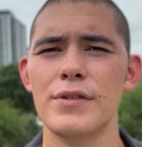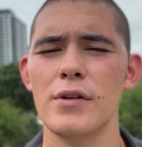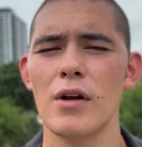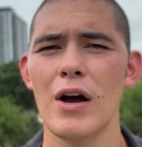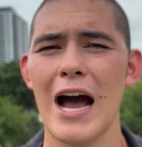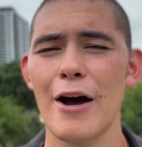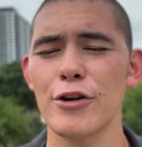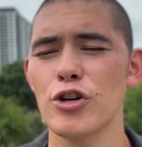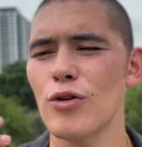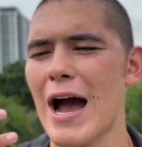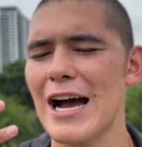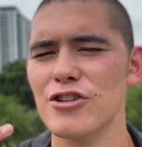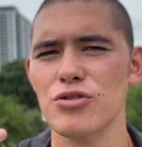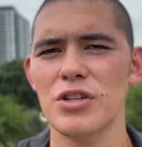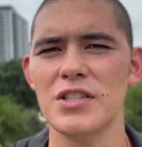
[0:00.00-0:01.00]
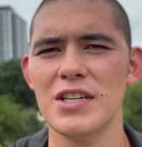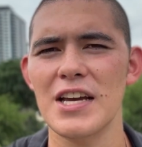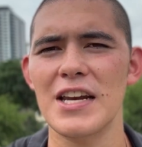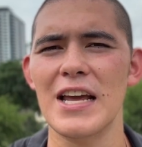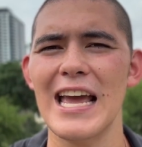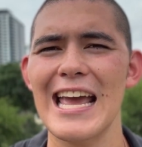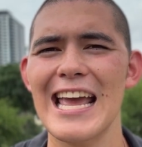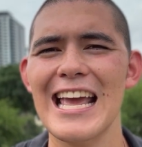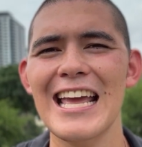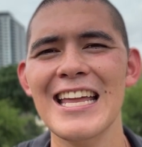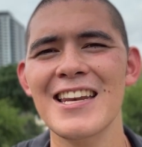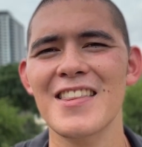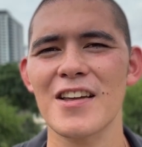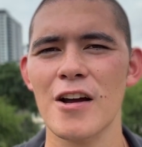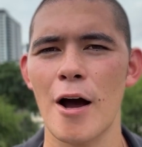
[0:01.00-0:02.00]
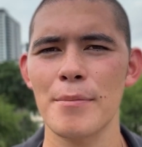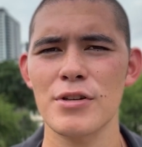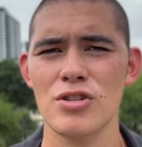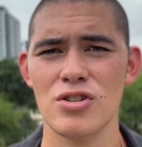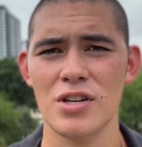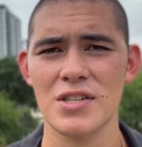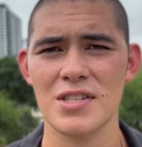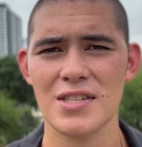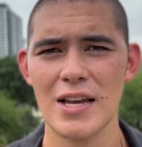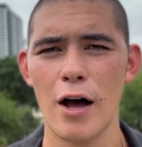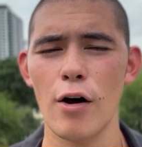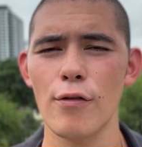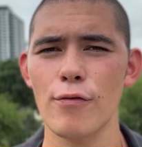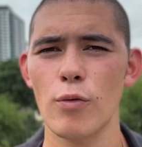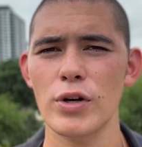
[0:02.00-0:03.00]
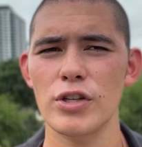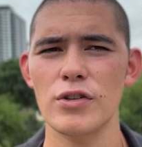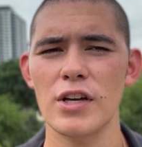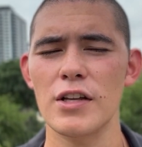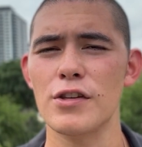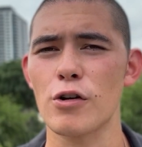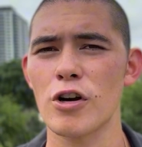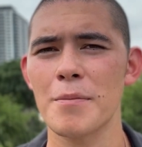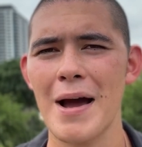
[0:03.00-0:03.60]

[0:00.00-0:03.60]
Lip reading: how you actually did in the competition itself, what you did during